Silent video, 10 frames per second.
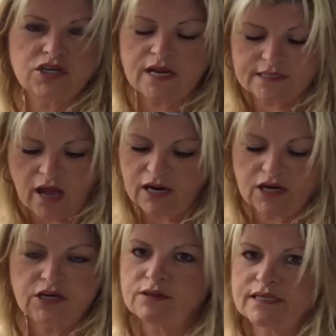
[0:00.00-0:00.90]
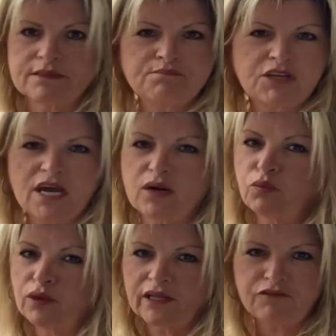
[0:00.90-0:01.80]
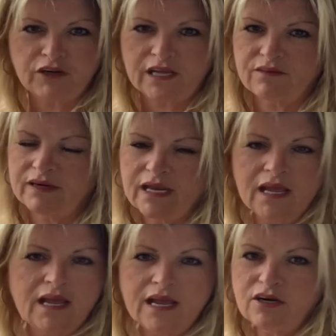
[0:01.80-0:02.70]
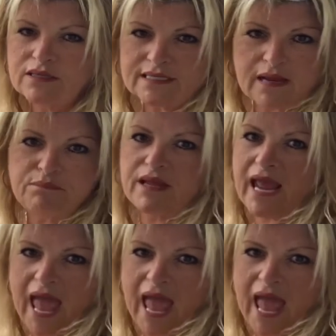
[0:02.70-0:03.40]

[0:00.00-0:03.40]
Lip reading: You know, all you do is just cut it really forgiving and do the same thing,